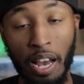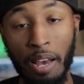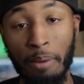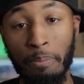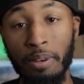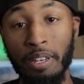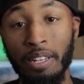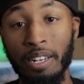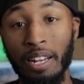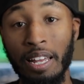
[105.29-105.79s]

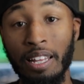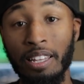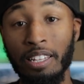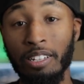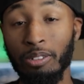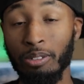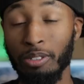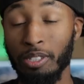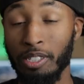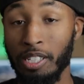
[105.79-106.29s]
I've been a
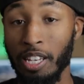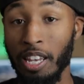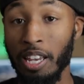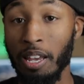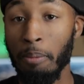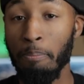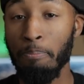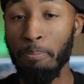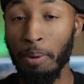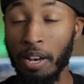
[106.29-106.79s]
little
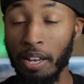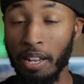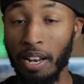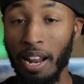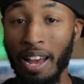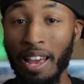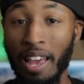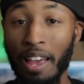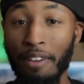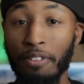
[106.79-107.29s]
sick, but
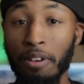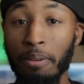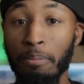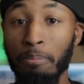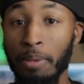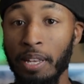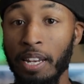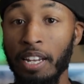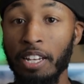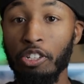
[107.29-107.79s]
I have
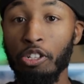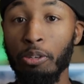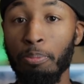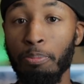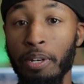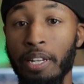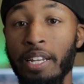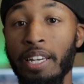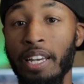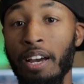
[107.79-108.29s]
committed to
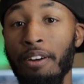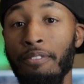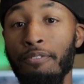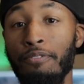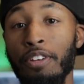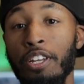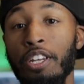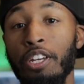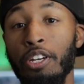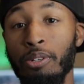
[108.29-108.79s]
putting
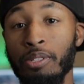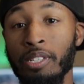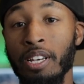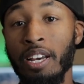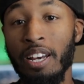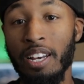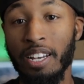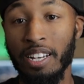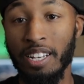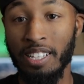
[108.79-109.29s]
out videos
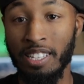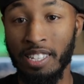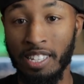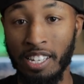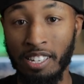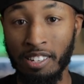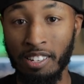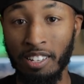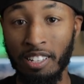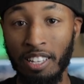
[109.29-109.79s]

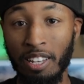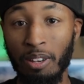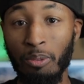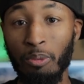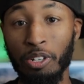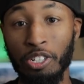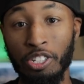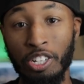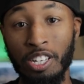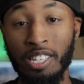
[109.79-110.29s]
consistently,
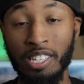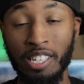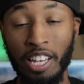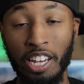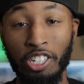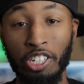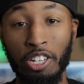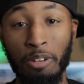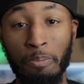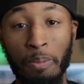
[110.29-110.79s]
which this is
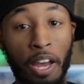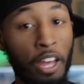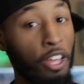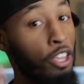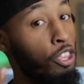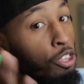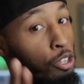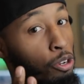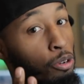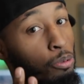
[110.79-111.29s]
actually my
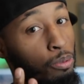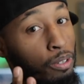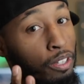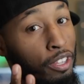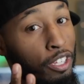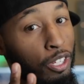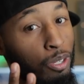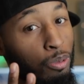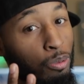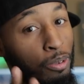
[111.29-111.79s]
third
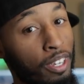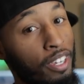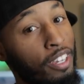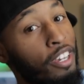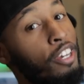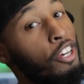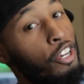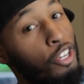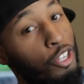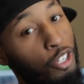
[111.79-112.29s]
one this week.